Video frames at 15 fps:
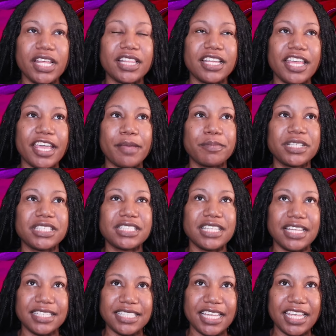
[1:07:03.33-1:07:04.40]
of the Damned
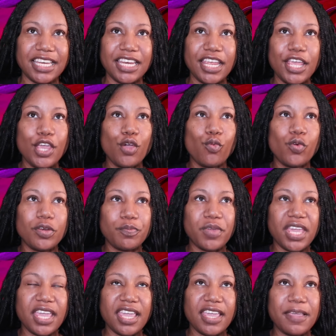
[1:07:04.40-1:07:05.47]
season would
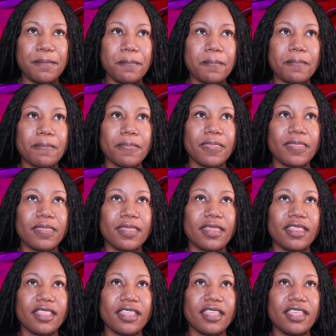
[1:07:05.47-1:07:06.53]
be
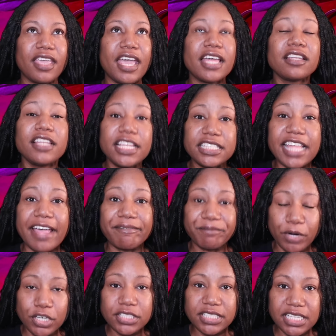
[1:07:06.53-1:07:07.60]
at least that
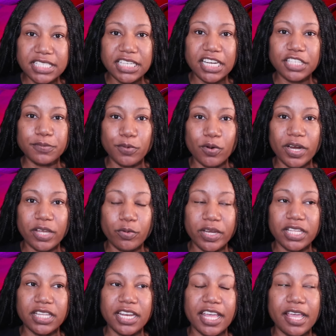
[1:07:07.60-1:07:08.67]
first season, exploring
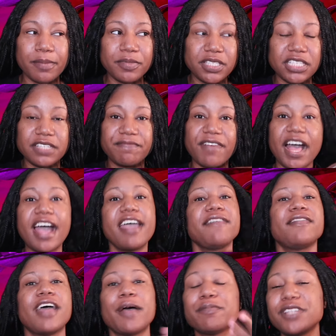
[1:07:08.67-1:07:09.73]
Queen of the Damned, season
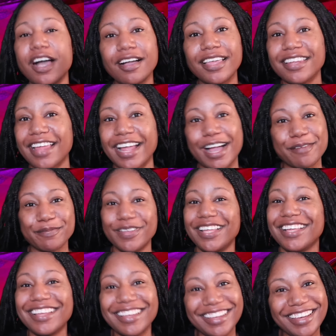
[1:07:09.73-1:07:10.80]
5. I'm talking like I'm
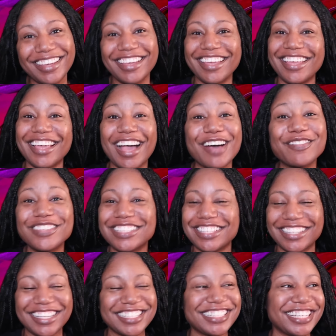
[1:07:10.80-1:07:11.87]

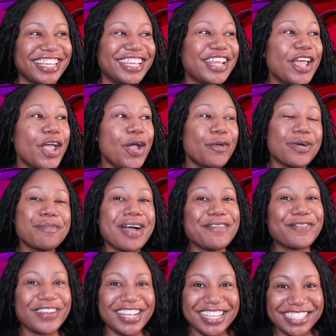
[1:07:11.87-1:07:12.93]
listen, when my
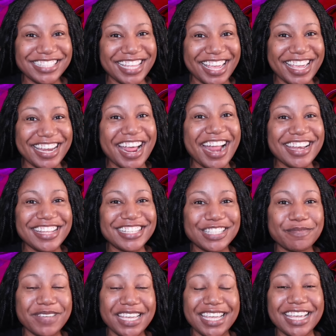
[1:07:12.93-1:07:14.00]
friend said I need
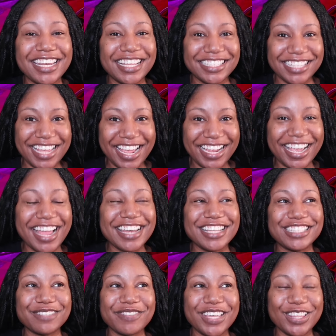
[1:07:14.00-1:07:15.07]
to be an exec, I
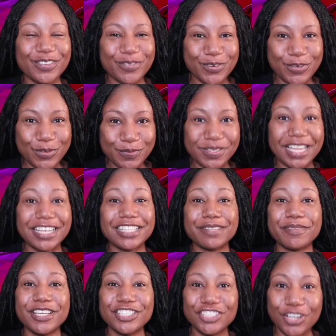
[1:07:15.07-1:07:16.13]
need to be in the rooms, I need to
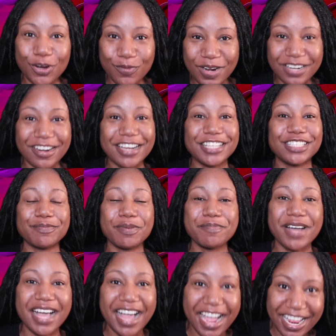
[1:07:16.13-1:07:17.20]
be a showrunner, I need to be
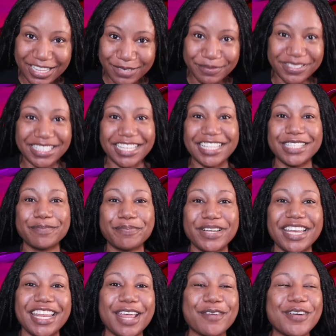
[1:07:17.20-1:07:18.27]
behind them scenes,
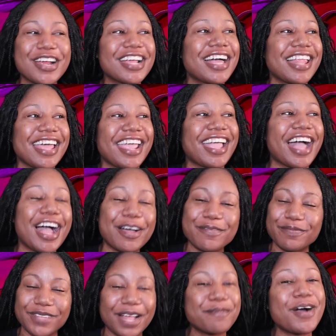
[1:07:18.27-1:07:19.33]
putting in at work, like
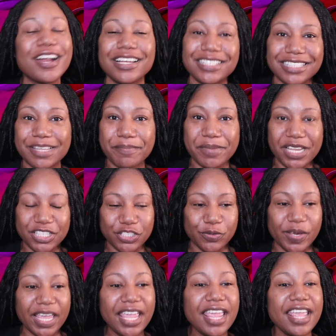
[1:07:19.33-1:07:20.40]
I'm already slipping into
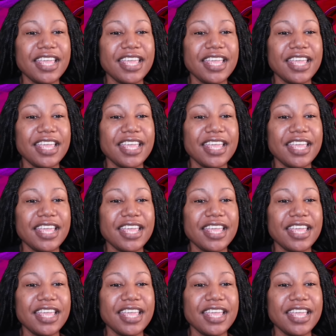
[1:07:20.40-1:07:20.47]
it.